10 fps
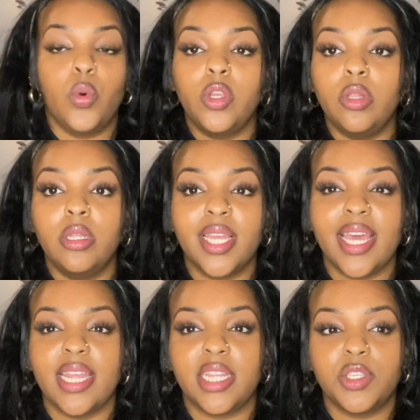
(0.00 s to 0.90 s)
When you look at
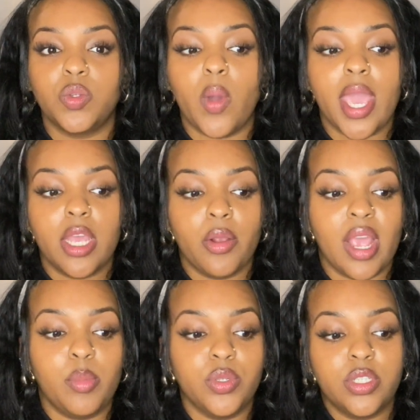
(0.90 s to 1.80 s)
it this way, you're
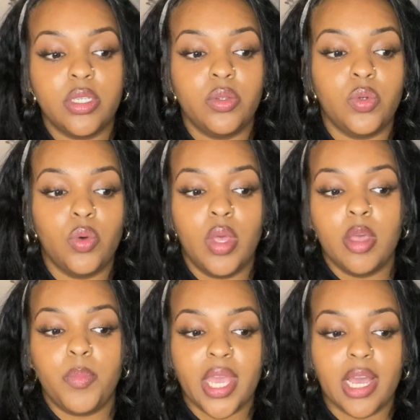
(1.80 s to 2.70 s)
able to
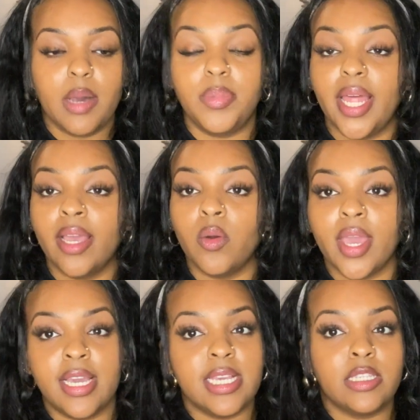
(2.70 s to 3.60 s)
pick up like, okay,
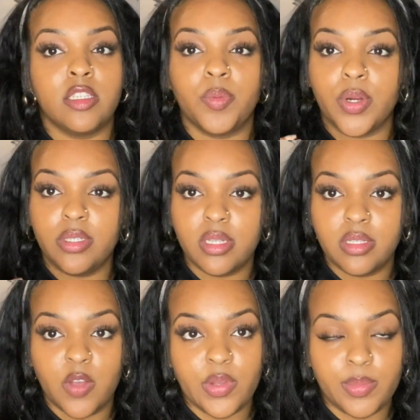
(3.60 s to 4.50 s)
is this person
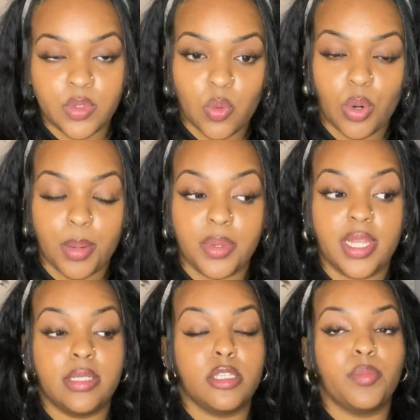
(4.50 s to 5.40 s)
self-absorbed?
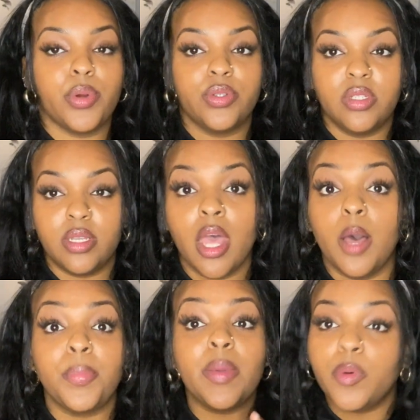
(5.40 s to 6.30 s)
Is this person a
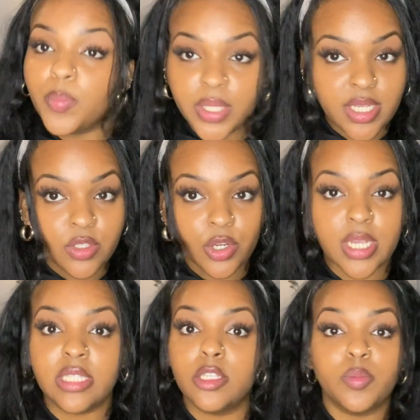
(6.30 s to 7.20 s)
people pleaser?
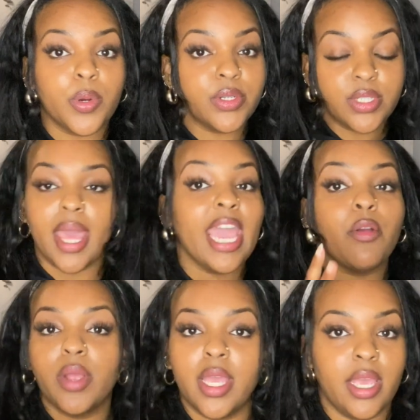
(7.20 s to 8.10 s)
Is this person
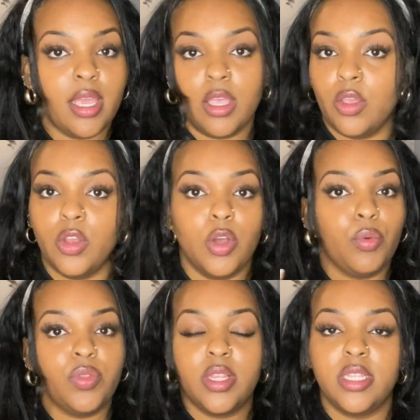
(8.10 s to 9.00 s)
arrogant? You
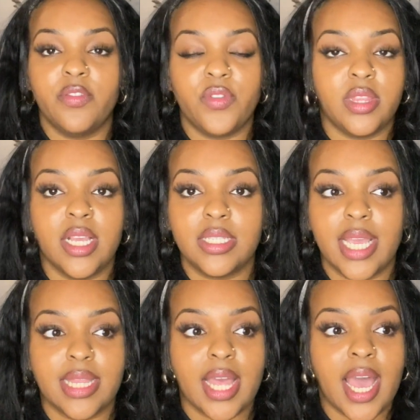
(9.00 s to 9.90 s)
know, different things
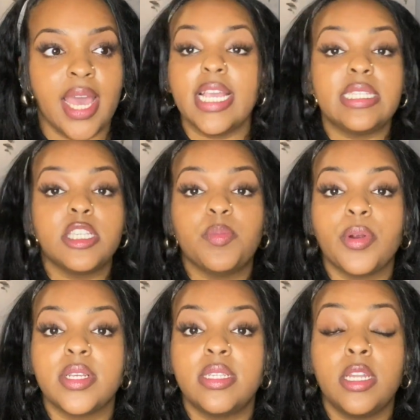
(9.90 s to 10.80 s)
like that. Is this
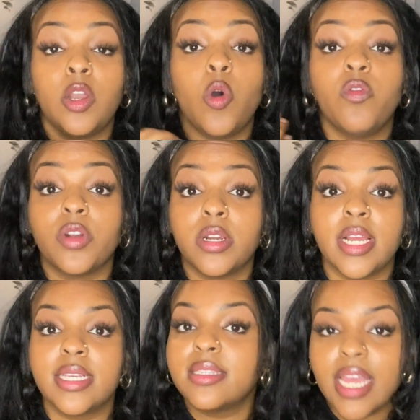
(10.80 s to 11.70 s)
person an
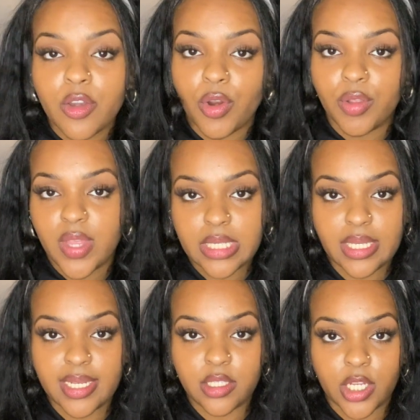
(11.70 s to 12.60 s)
overextender? Things
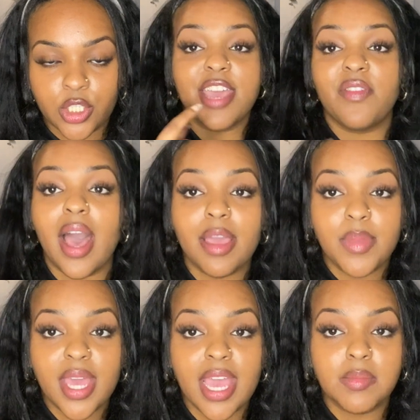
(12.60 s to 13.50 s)
like such. If I
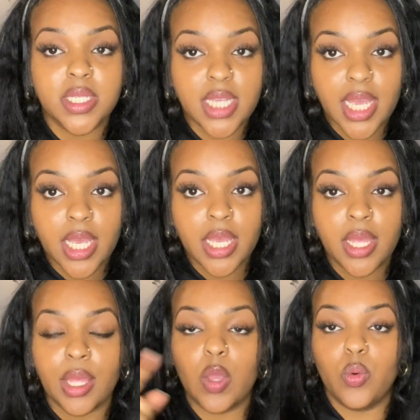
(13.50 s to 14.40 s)
became sick,
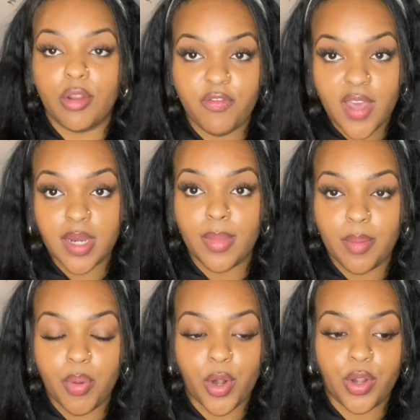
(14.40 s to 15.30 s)
it would affect my
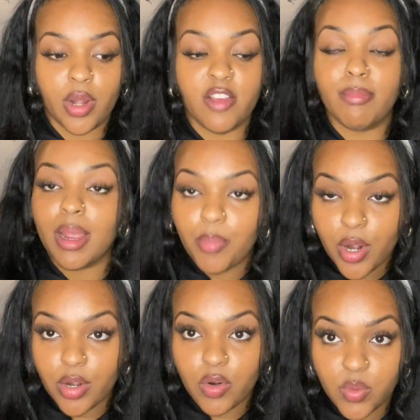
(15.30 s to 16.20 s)
partner. If my
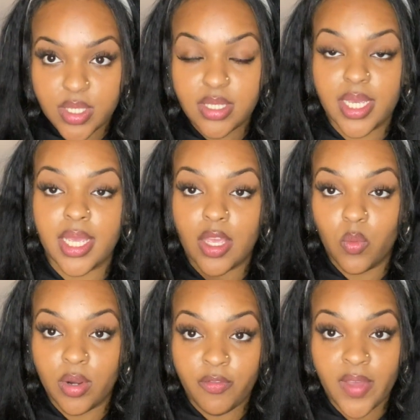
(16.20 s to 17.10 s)
partner was sick, it
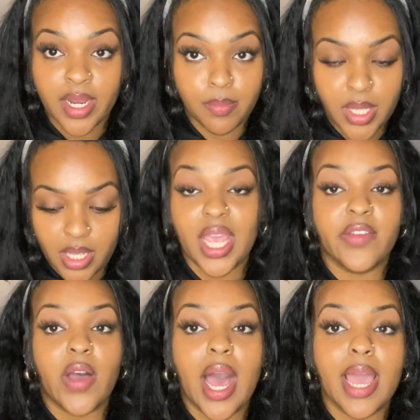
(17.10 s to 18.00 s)
would affect me. If
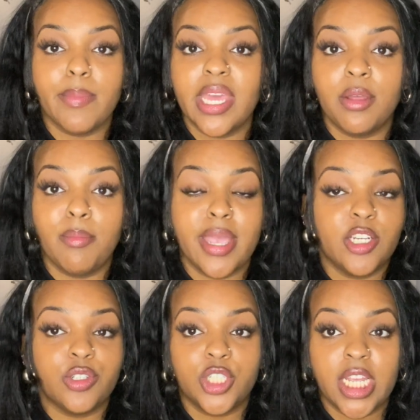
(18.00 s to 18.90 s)
I made a
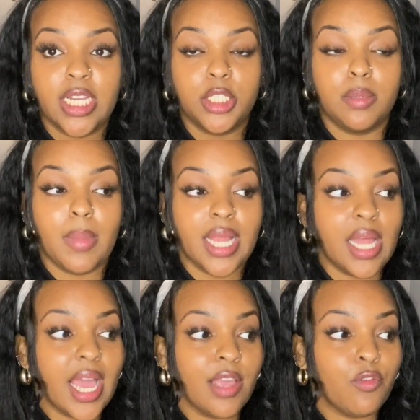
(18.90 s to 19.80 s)
major change in my
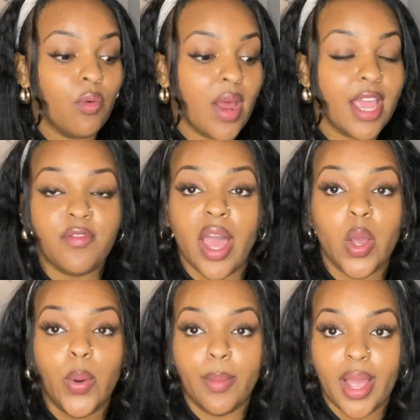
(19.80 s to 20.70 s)
life, right? If I
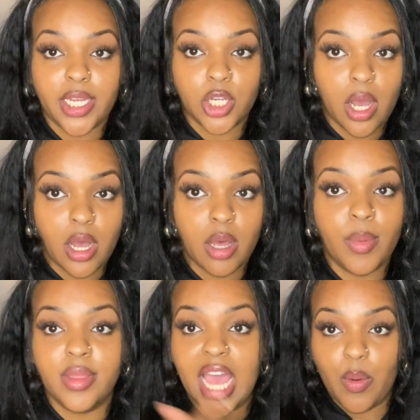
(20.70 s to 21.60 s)
quit my job,
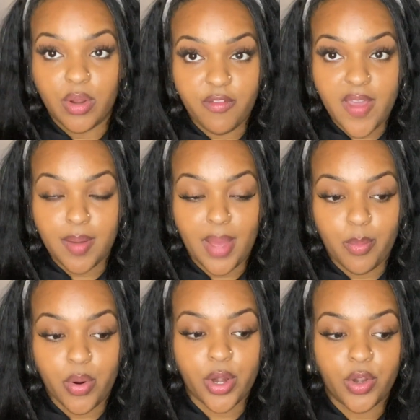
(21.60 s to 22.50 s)
that would affect my
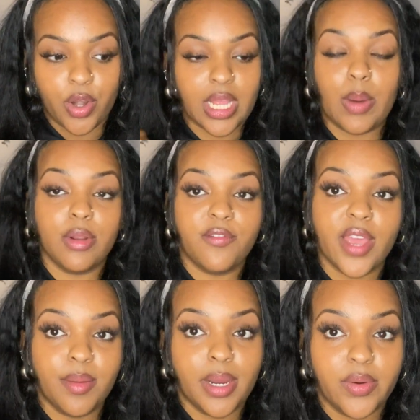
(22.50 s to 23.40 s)
partner. That would
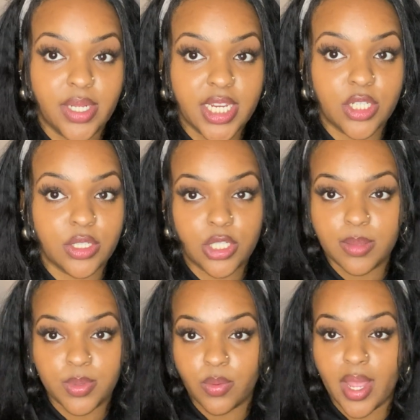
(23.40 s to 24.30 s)
affect my
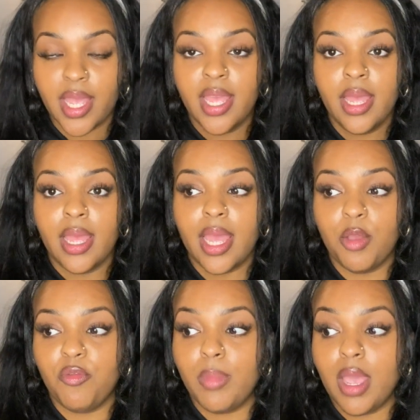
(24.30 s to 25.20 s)
relationships, right?
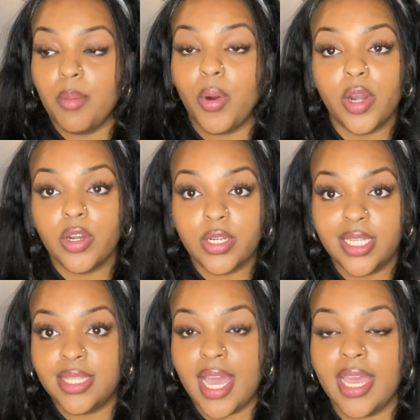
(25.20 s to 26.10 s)
If my partner
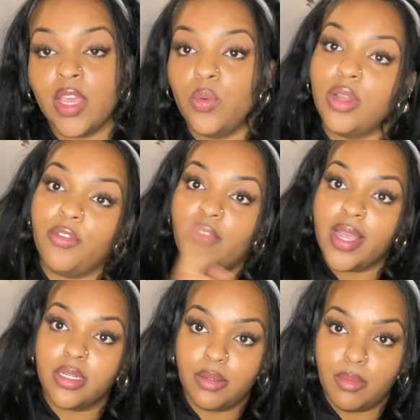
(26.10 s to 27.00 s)
did that, it would
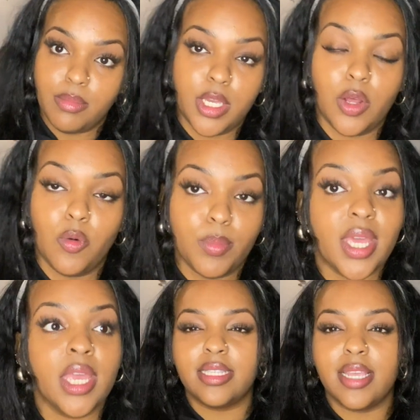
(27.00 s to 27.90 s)
affect, you know,
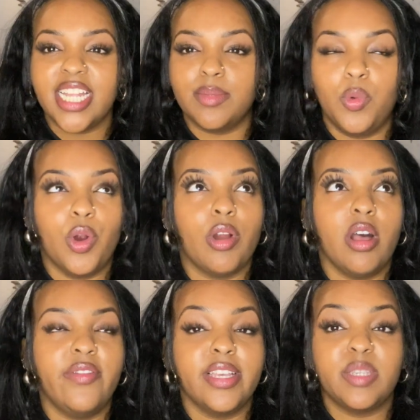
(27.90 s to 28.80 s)
me. It's more
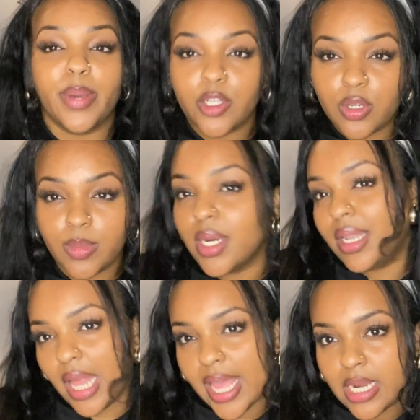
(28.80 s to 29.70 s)
of a spectrum than a
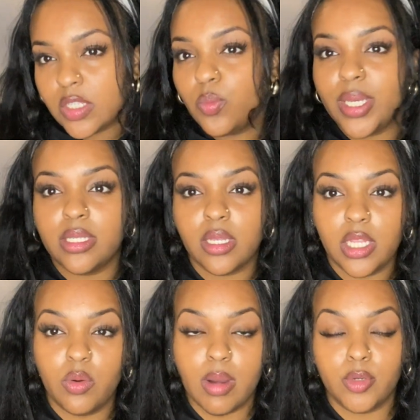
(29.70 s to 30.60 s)
line is basically
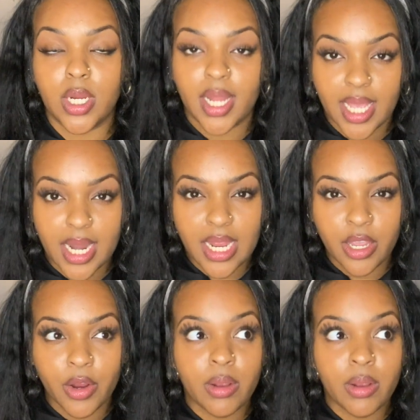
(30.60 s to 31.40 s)
what I'm trying to get at here.